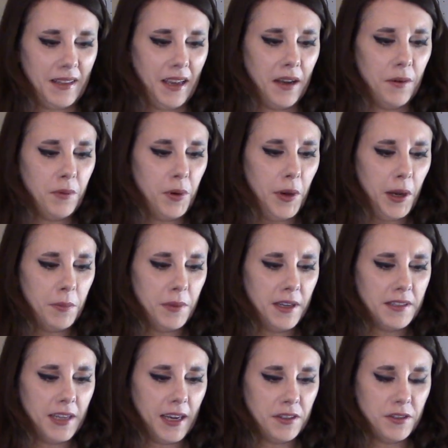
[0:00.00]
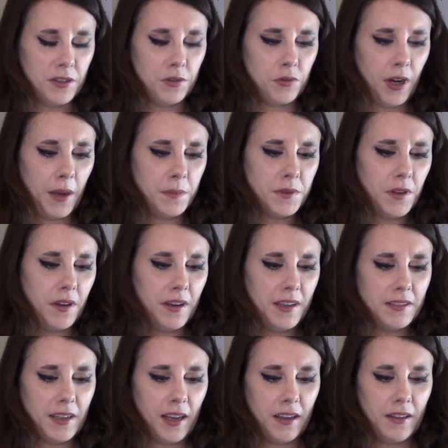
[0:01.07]
I don't know how I'm gonna attach the straps on
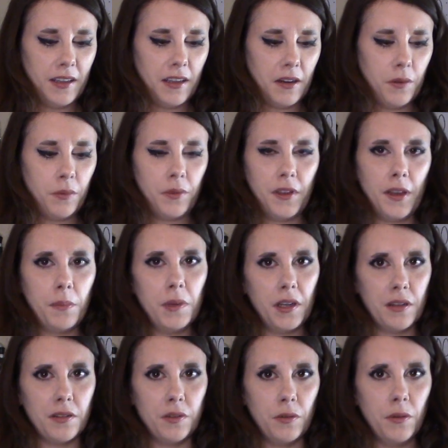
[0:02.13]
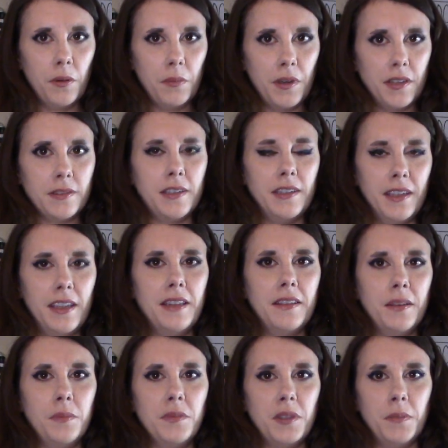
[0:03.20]
exactly. I don't think I'm gonna glue them because I need
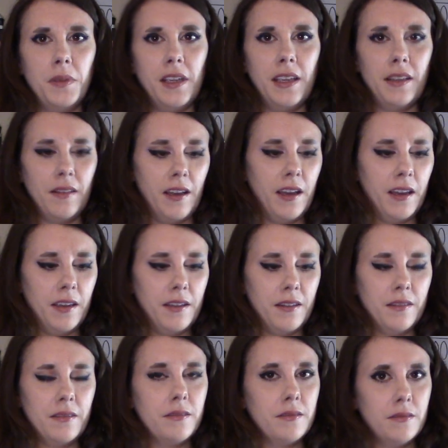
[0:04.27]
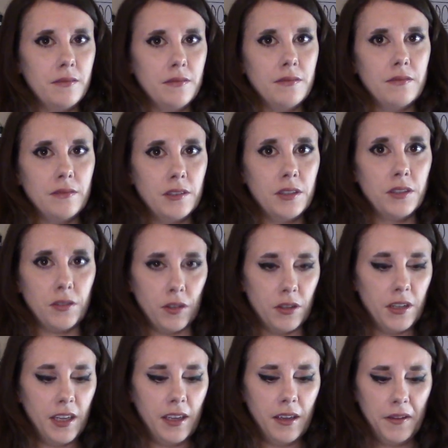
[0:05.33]
them to be like
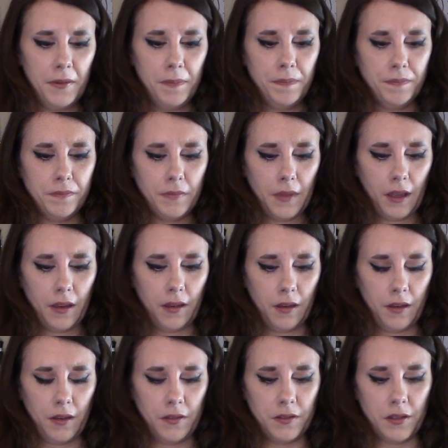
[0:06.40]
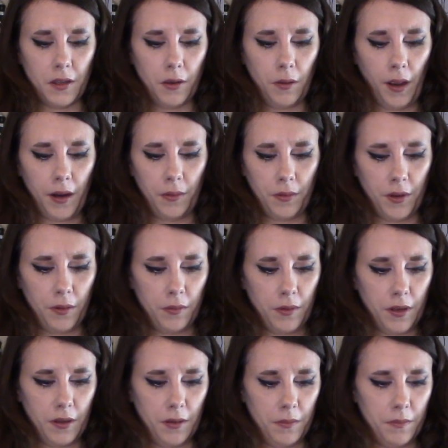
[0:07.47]
sturdy. So I don't know,
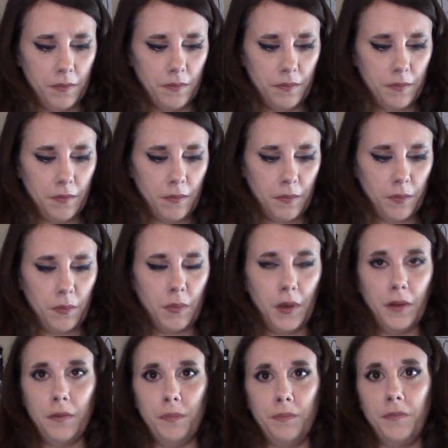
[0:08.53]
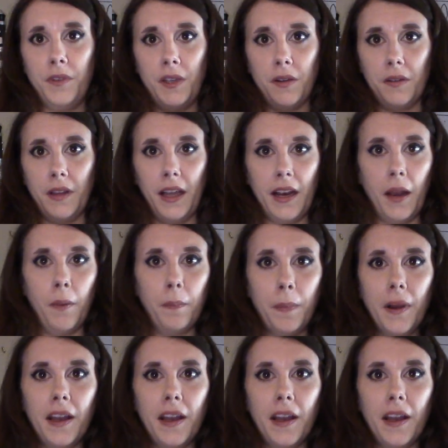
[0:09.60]
I'll figure that out.